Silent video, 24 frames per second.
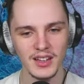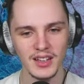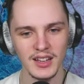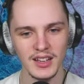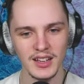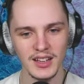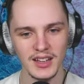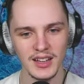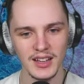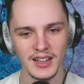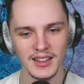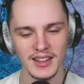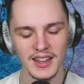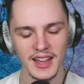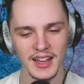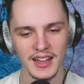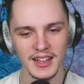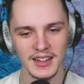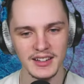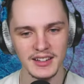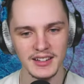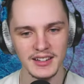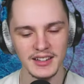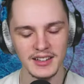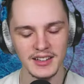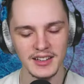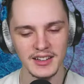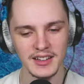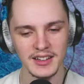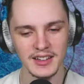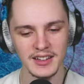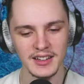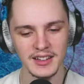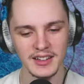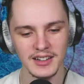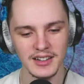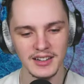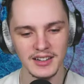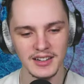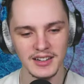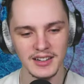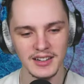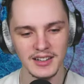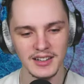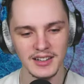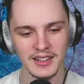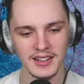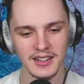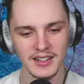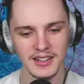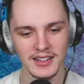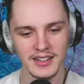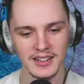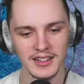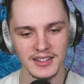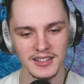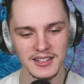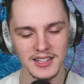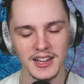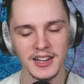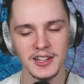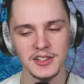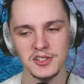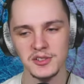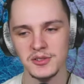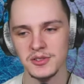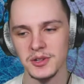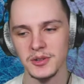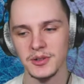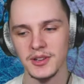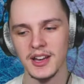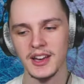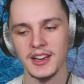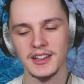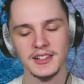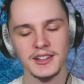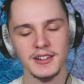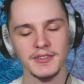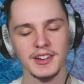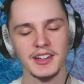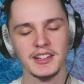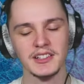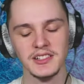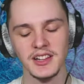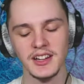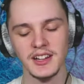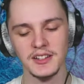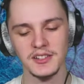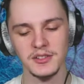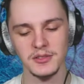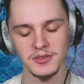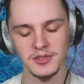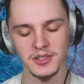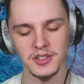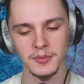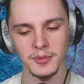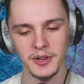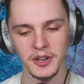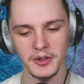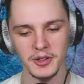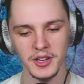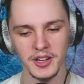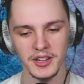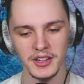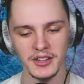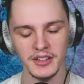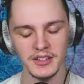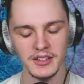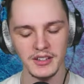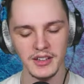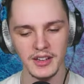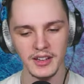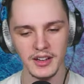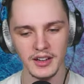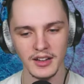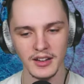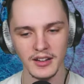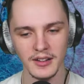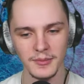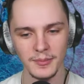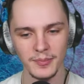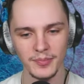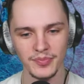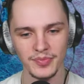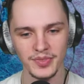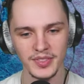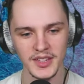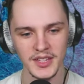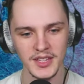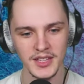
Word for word: And then... Uh, Zenitsu's okay. I think Zenitsu's going to be okay. Um...